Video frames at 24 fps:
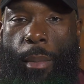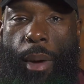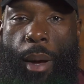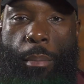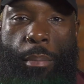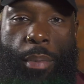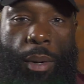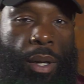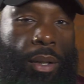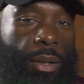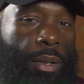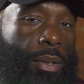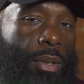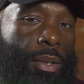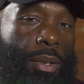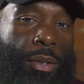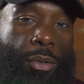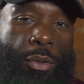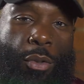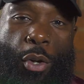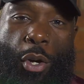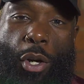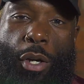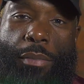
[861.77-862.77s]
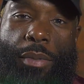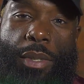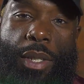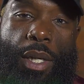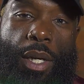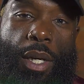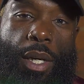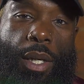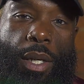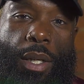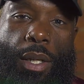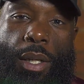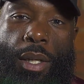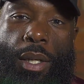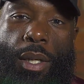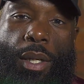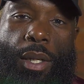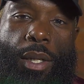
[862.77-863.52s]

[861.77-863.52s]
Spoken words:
my brothers, you know what I'm saying,